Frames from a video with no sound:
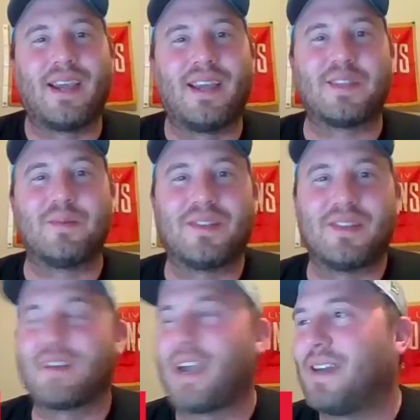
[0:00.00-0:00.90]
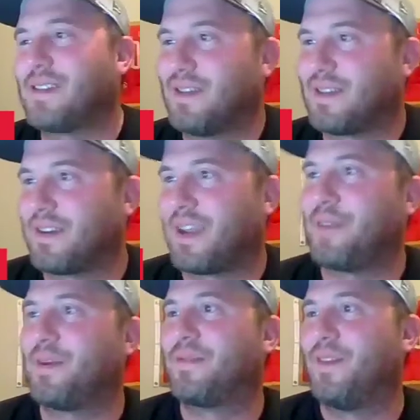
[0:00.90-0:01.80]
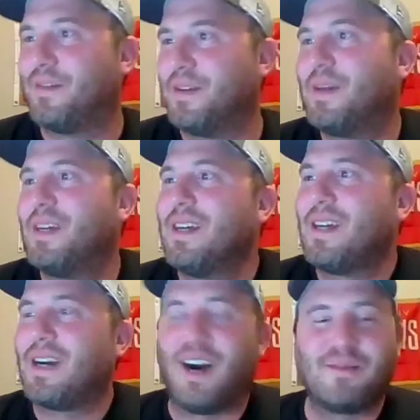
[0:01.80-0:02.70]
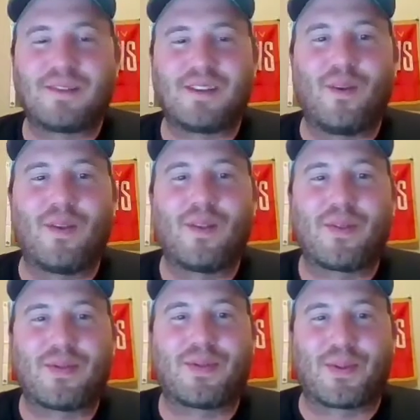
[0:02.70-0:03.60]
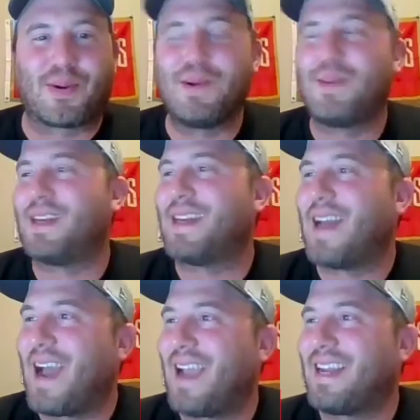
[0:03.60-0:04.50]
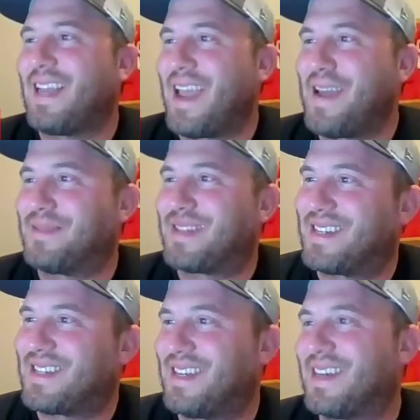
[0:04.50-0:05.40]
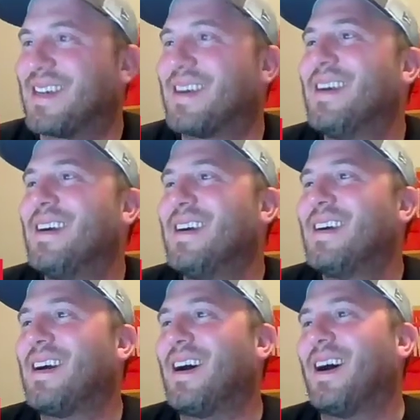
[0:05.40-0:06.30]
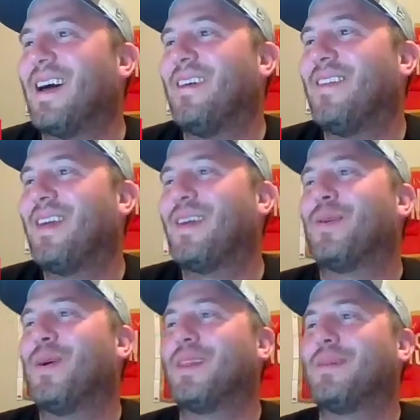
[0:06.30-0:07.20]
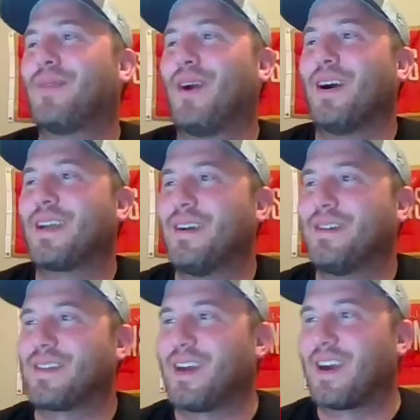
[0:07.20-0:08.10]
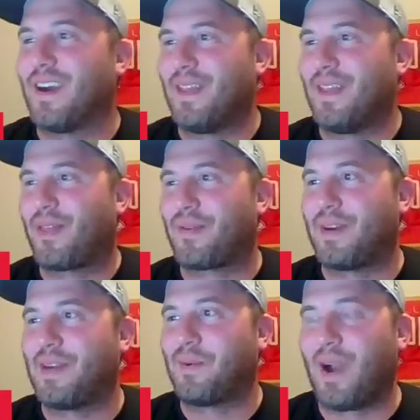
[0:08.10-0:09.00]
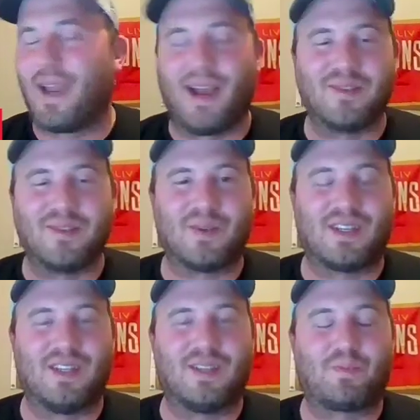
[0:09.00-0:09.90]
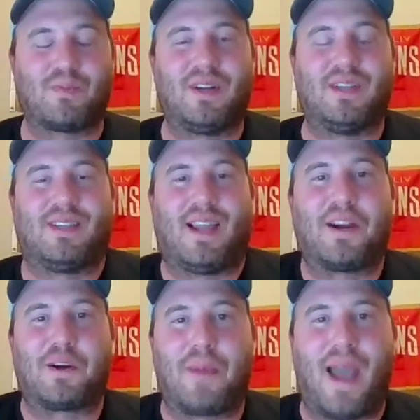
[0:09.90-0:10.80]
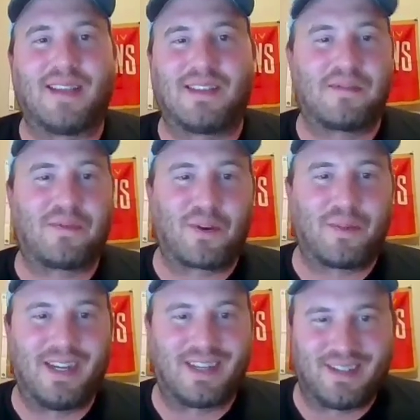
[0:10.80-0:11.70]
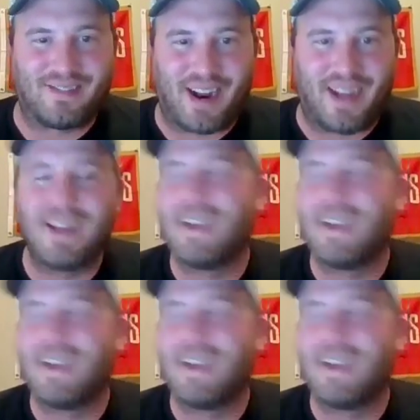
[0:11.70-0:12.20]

he's a Mizzou guy, so it's okay to make fun of him. So through the 9 games this year, when the Broncos are in 3 wideouts, which is pretty standard passing formation, right?